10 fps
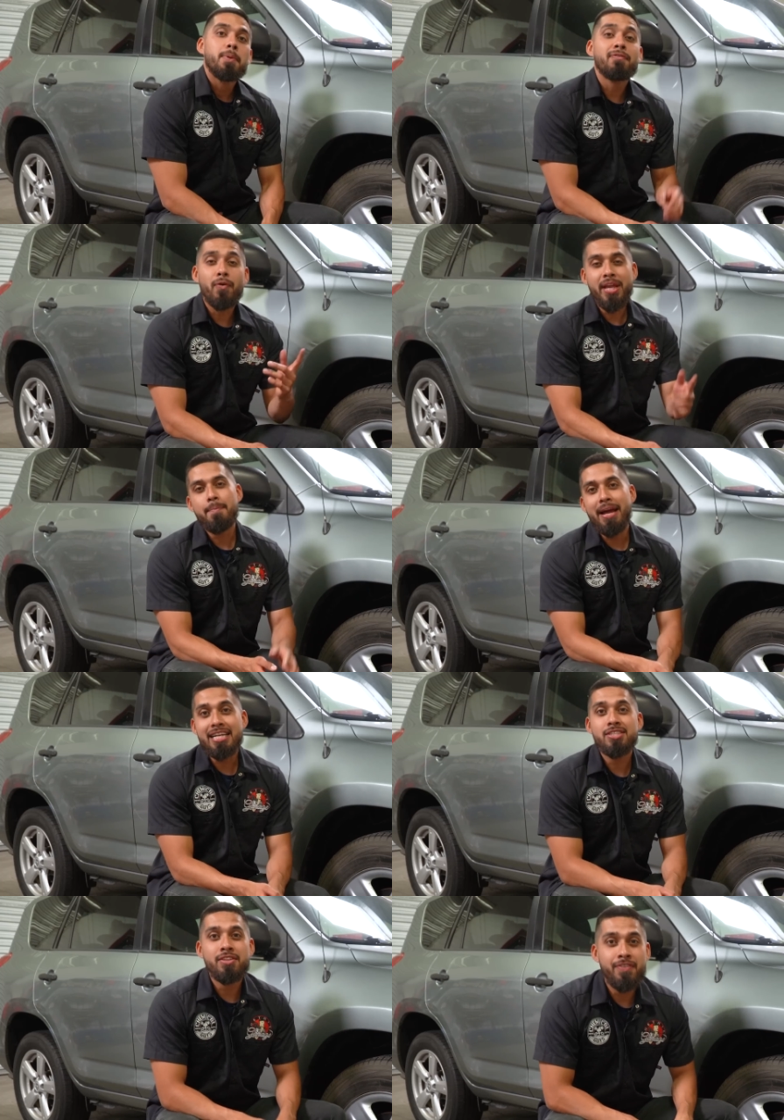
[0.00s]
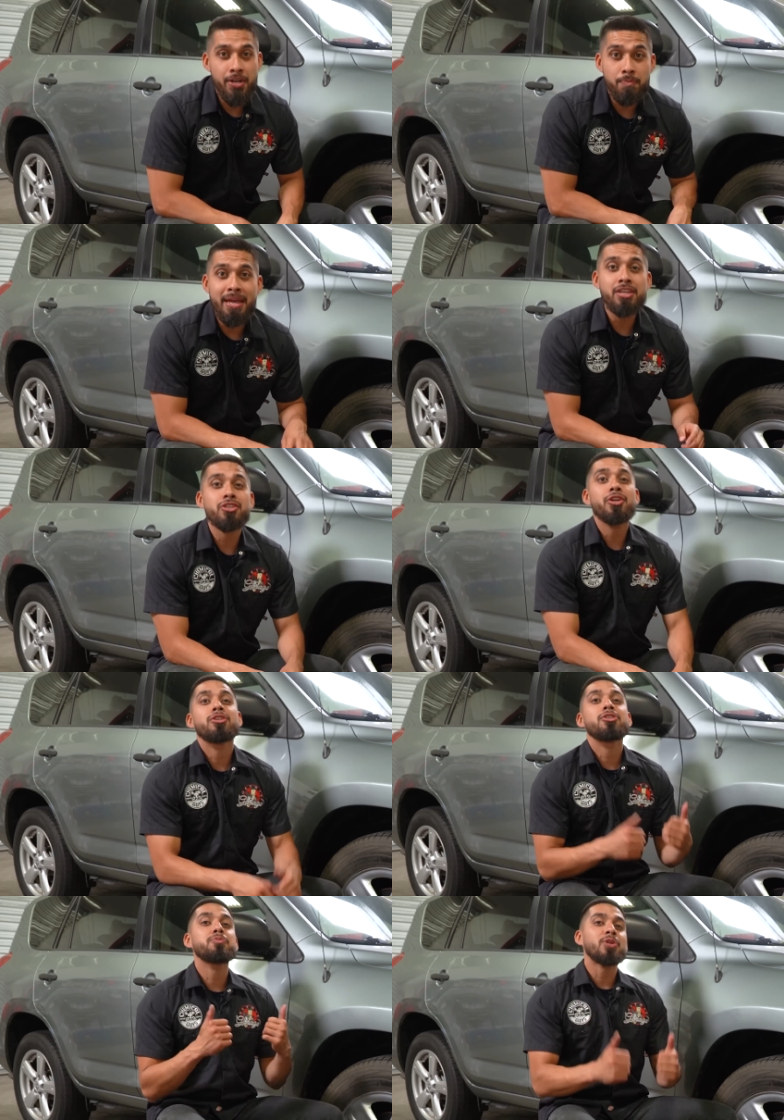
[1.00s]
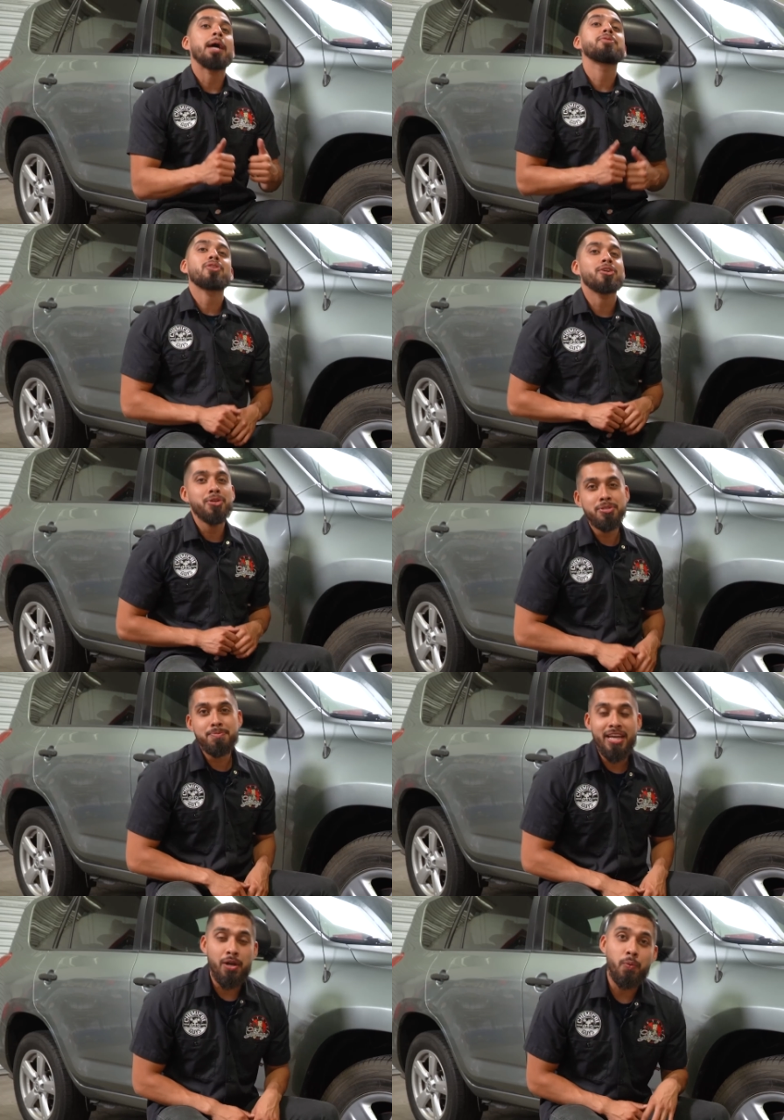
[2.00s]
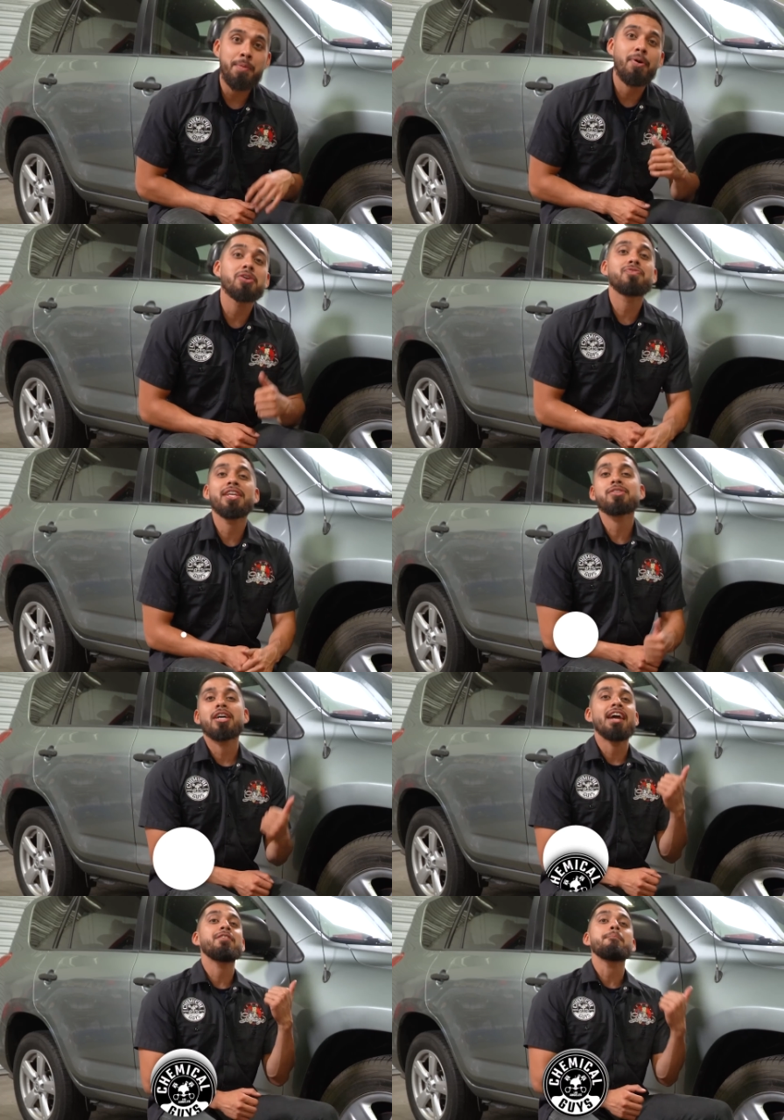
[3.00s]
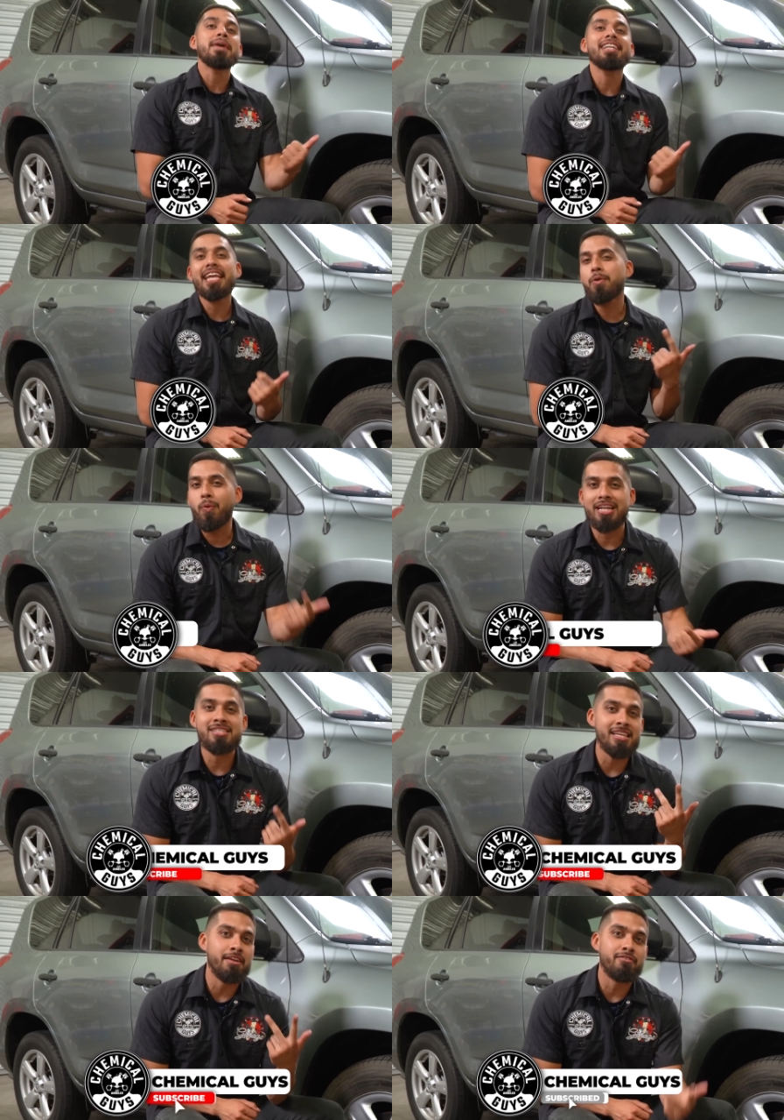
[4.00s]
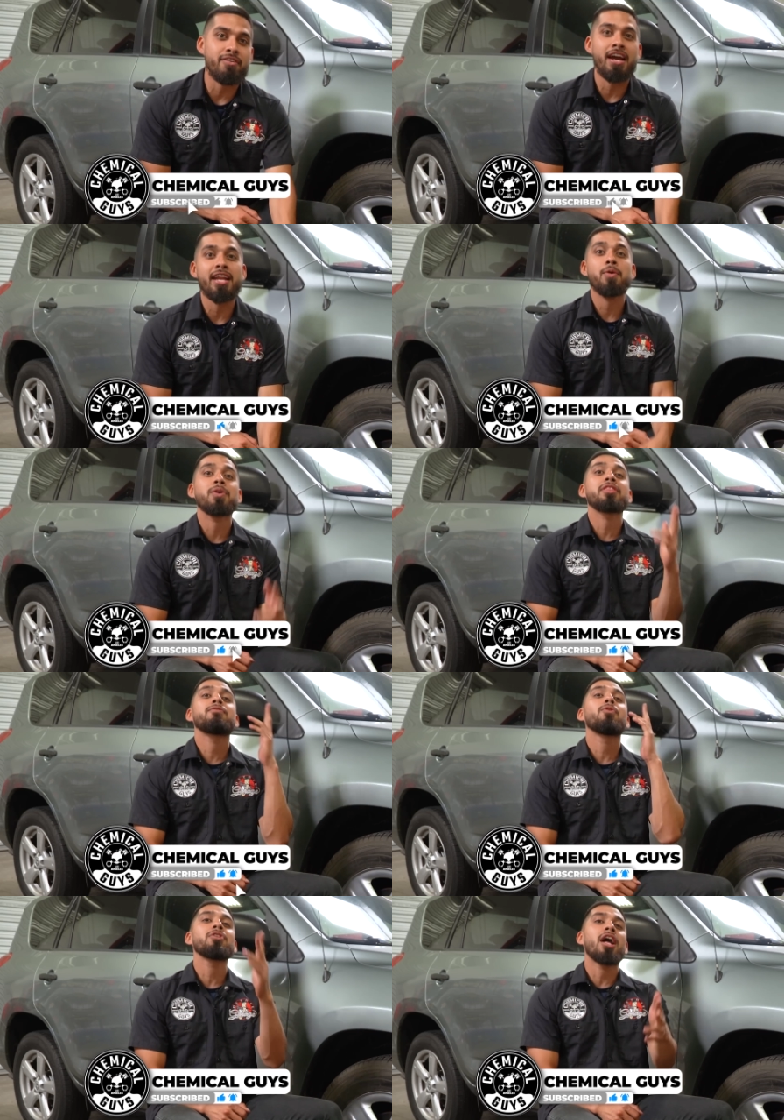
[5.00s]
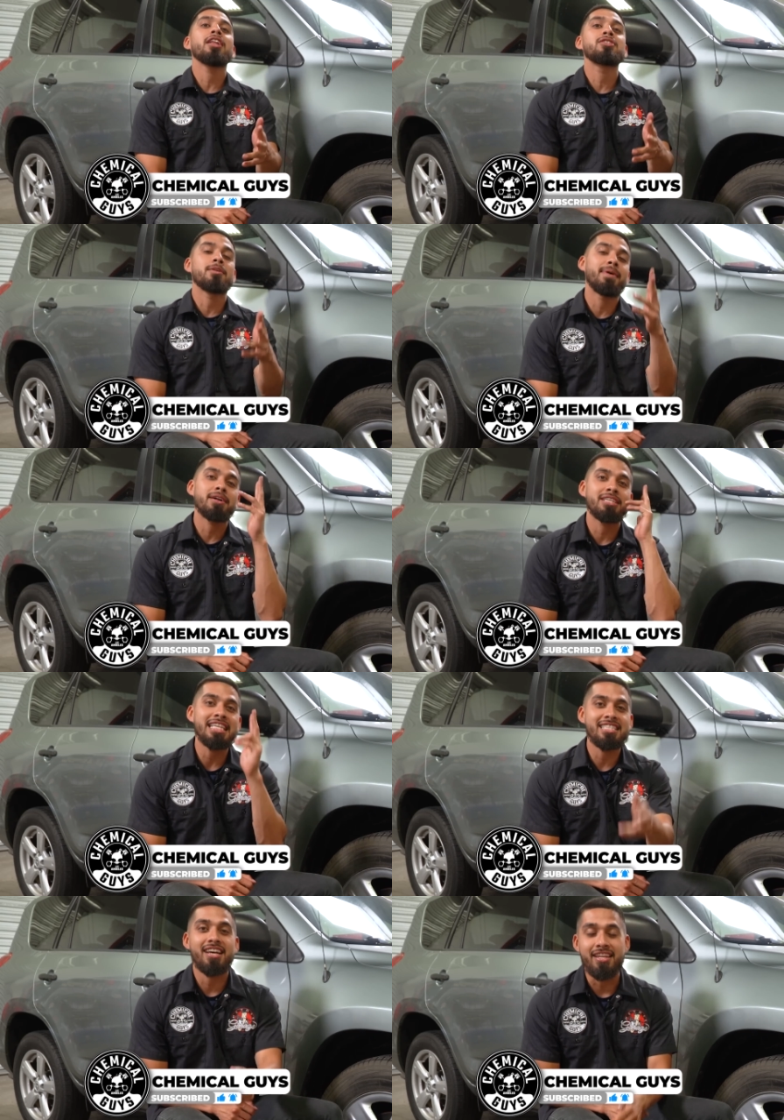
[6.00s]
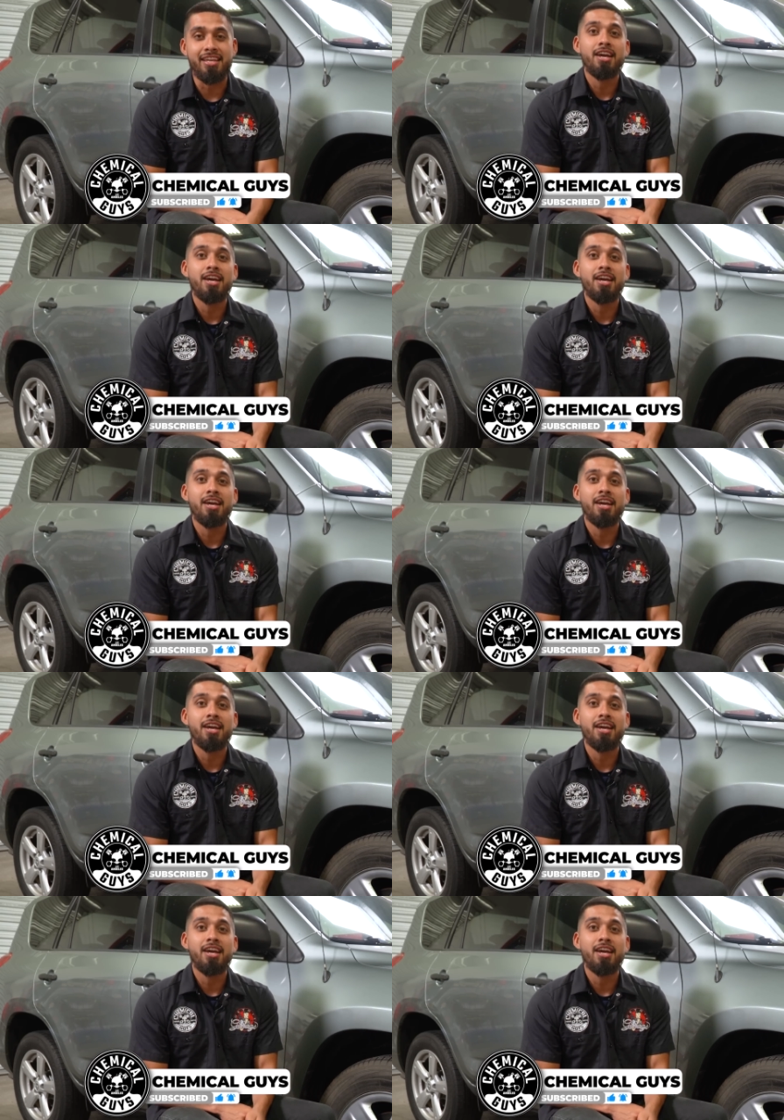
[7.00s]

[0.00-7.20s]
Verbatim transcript: Before we get back into the video, make sure you're subscribed to our YouTube channel. We post videos every Monday, Wednesday, and Friday with full knowledge about detailing.